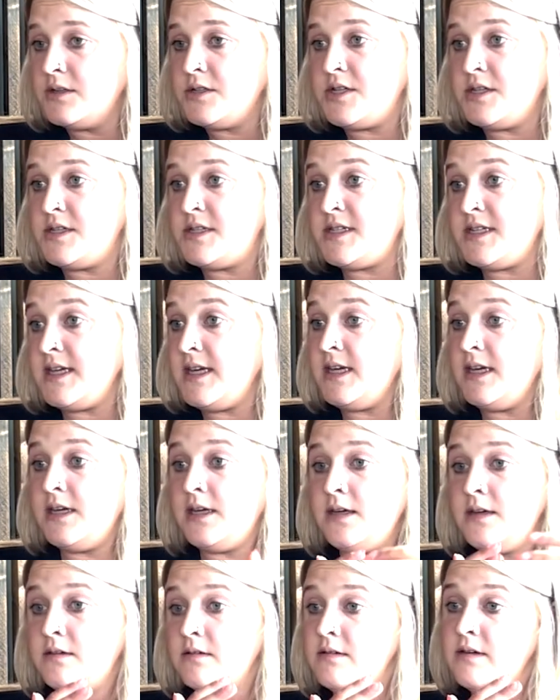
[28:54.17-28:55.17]
to
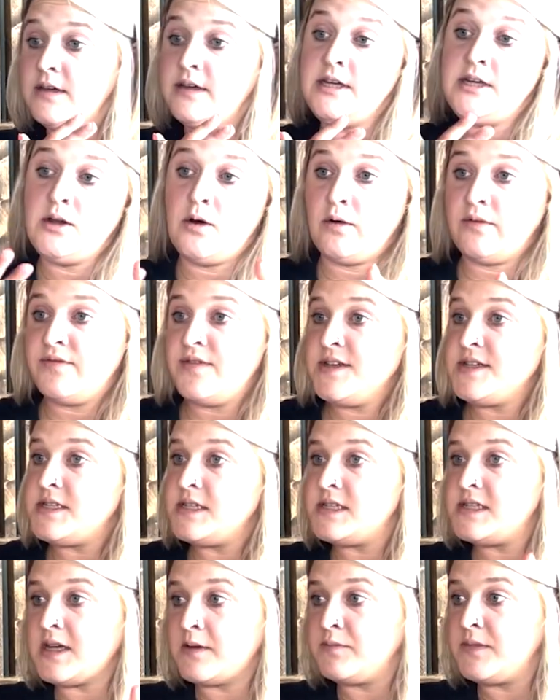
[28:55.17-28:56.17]
see, if this
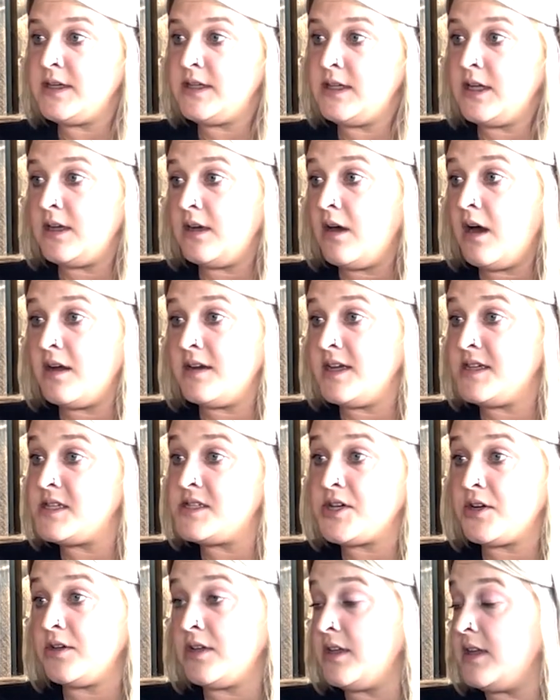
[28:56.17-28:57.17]
is something that not
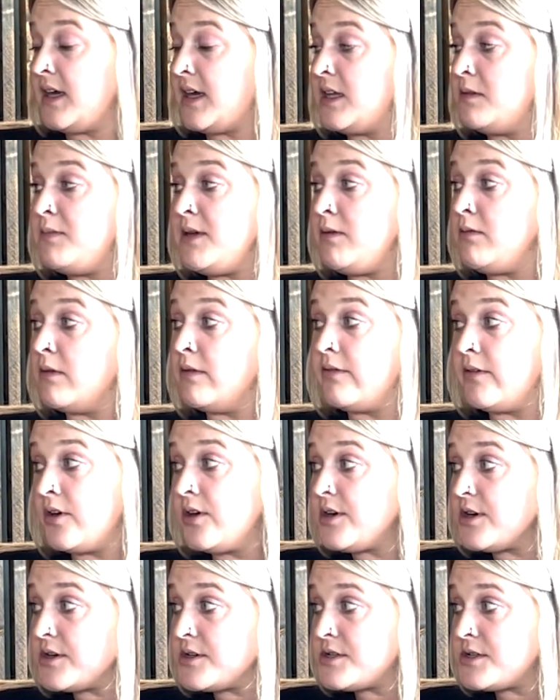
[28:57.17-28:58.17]
necessarily that can be
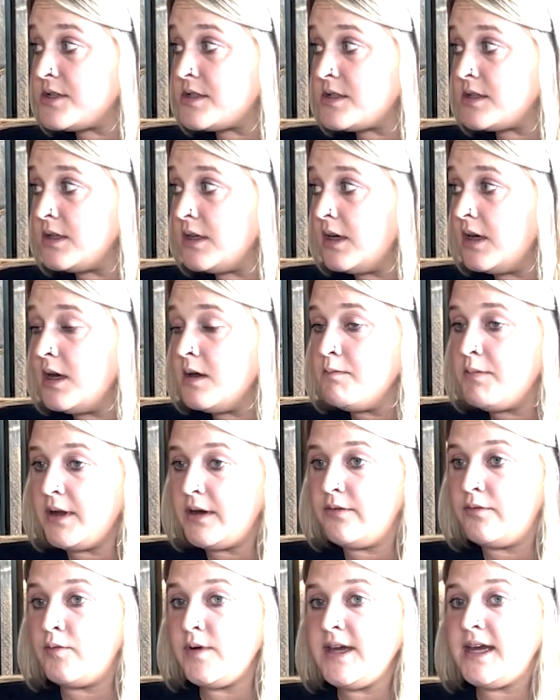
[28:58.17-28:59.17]
reversed, but
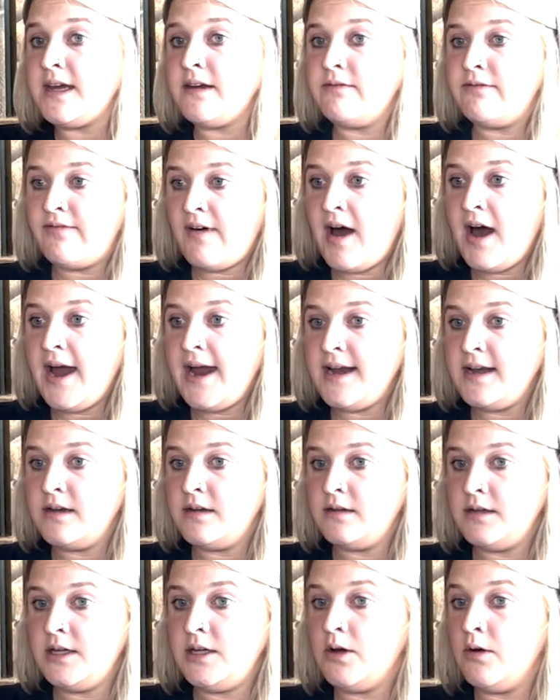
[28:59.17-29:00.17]
if we can find,
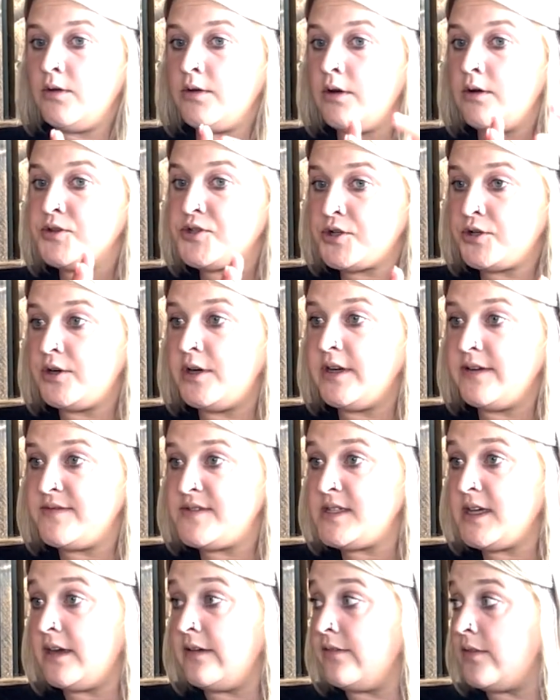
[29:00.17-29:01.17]
an alternative
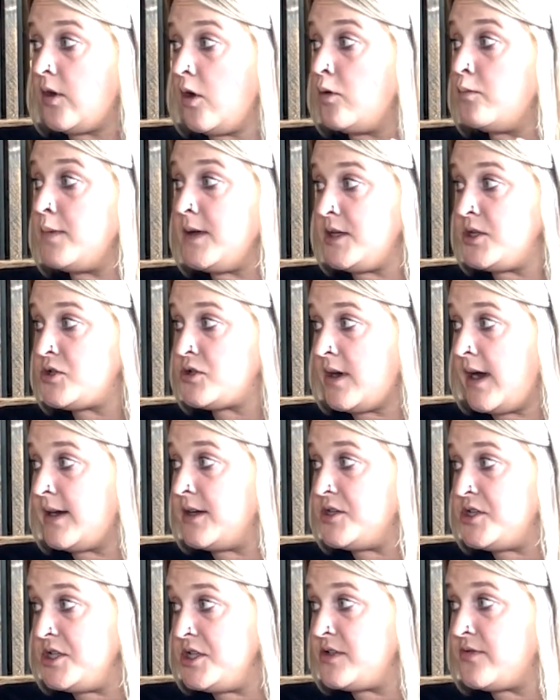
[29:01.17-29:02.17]
set of coping
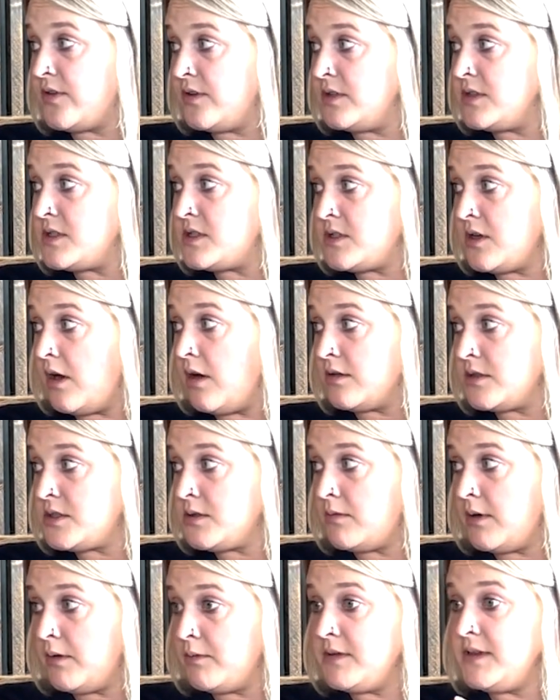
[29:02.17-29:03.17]
strategies for this dog to
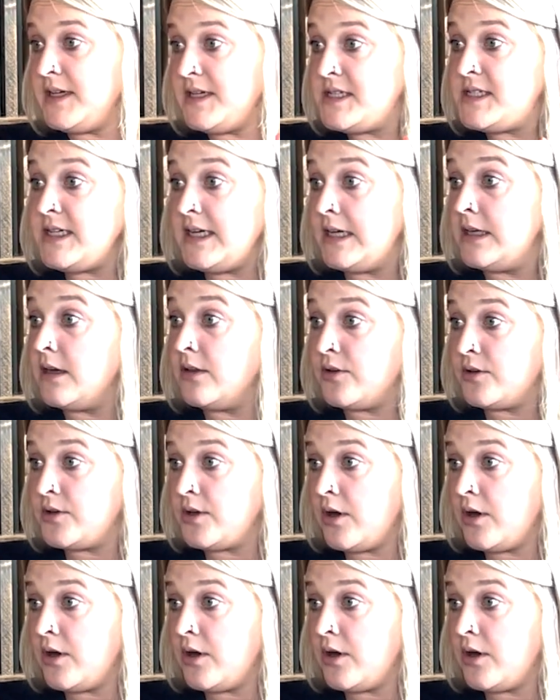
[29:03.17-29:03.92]
where when they see another